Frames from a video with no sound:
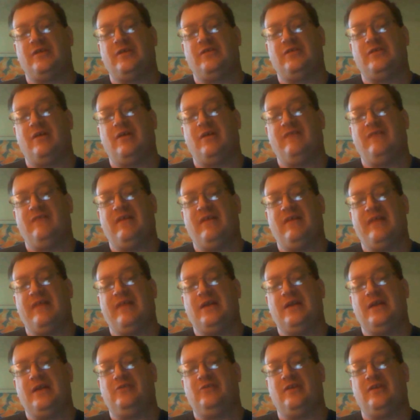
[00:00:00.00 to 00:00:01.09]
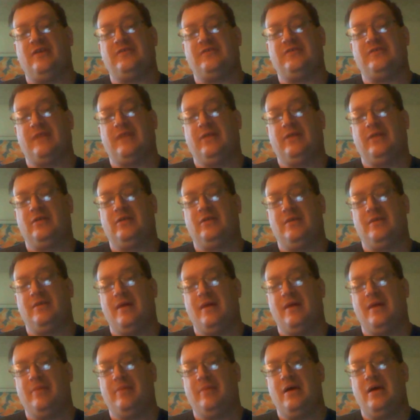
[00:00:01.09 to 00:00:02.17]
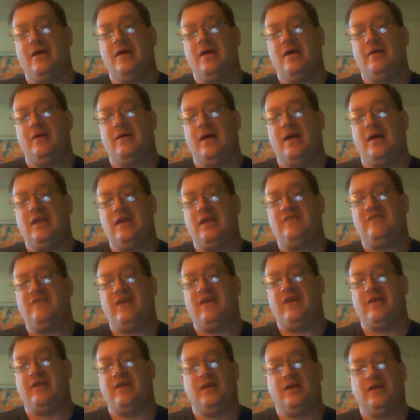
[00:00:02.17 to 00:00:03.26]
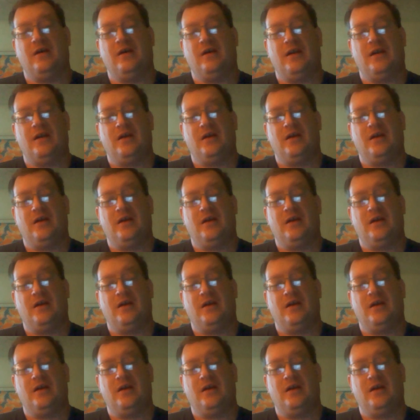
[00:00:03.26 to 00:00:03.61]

So I found that interesting when I looked him up. He's very good.